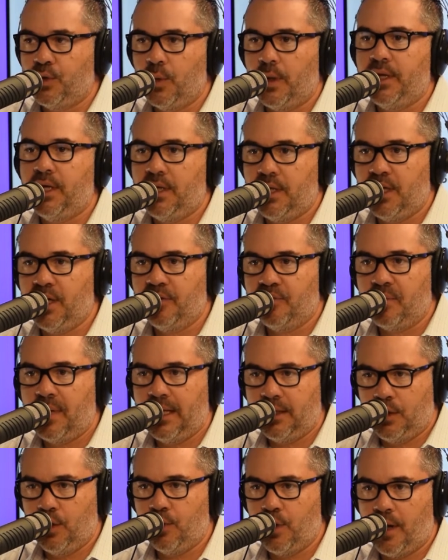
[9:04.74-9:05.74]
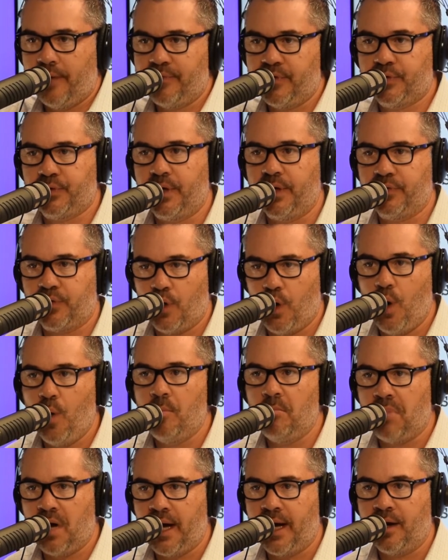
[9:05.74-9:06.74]
do I need to give my loan officer as a
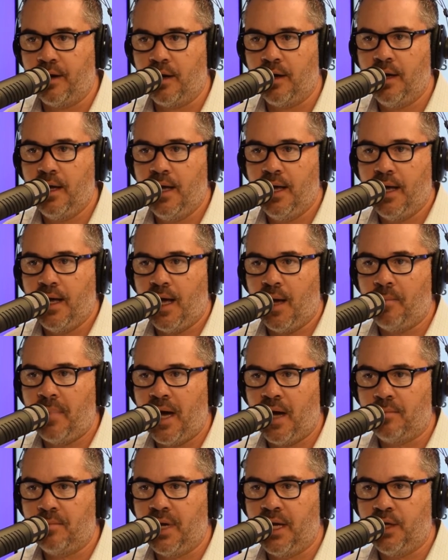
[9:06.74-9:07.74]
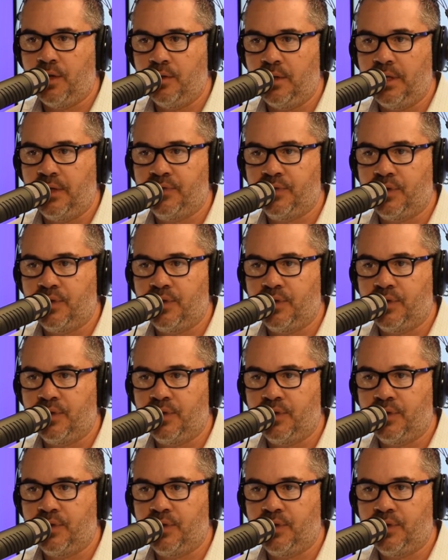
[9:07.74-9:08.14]
home buyer about my unique